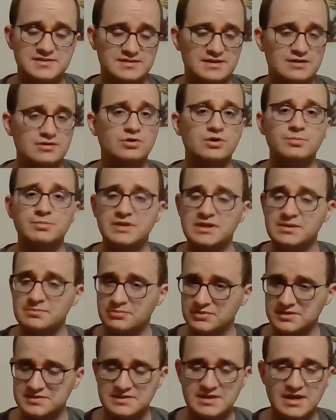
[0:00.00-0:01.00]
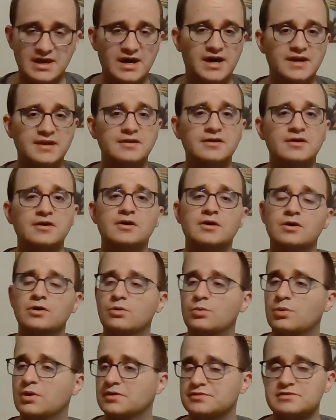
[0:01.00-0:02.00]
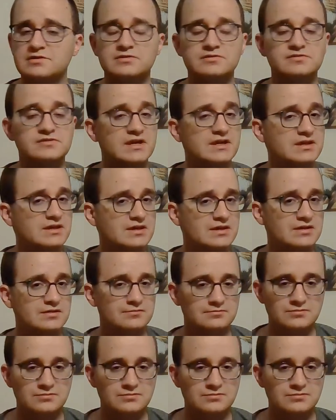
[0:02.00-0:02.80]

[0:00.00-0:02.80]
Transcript: There were people that died. Whether you think it,